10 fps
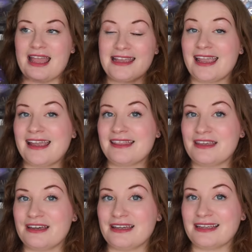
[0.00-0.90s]
aka
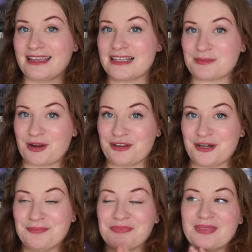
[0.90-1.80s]
the king's
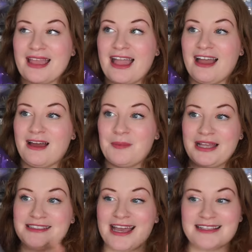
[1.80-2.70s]
brother,
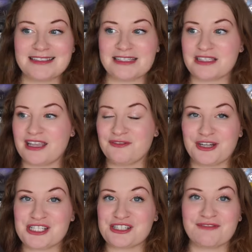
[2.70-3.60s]
and Tess is
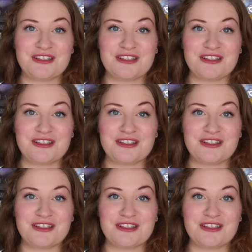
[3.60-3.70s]
enraged enough